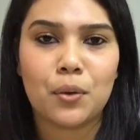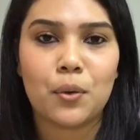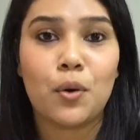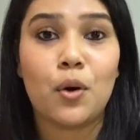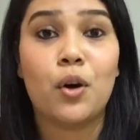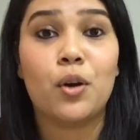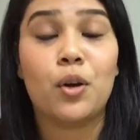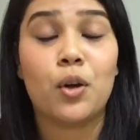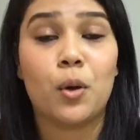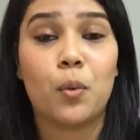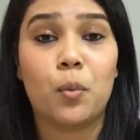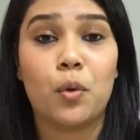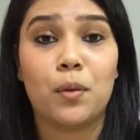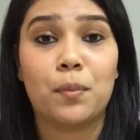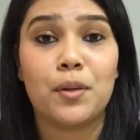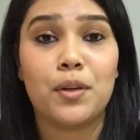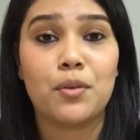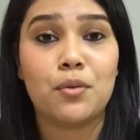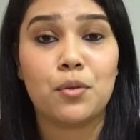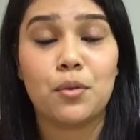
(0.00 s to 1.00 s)
or you all want
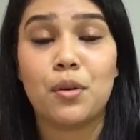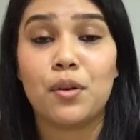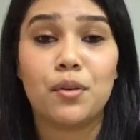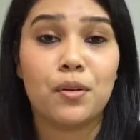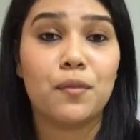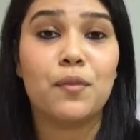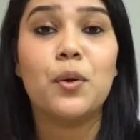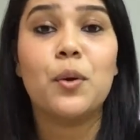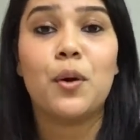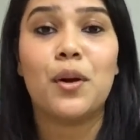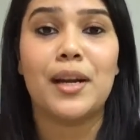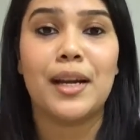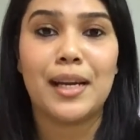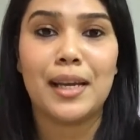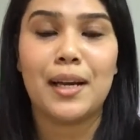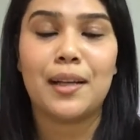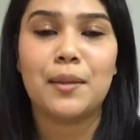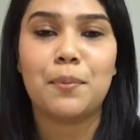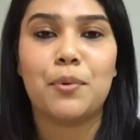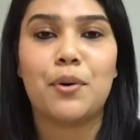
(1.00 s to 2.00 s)
me to do a review on any
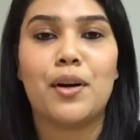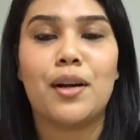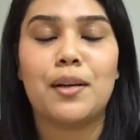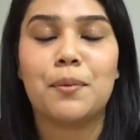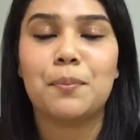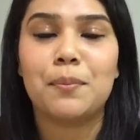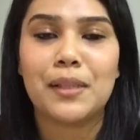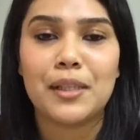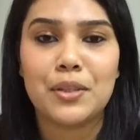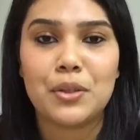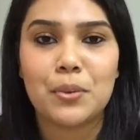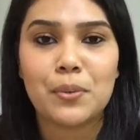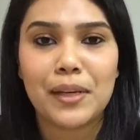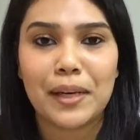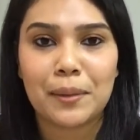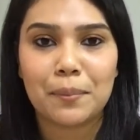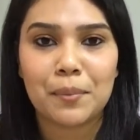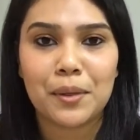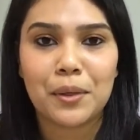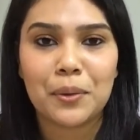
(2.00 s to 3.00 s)
other product. Please do
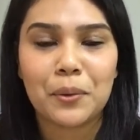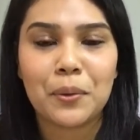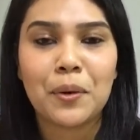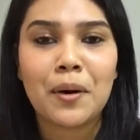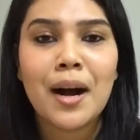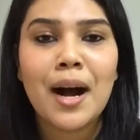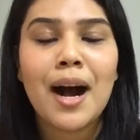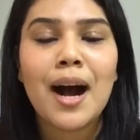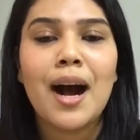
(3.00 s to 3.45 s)
let me know.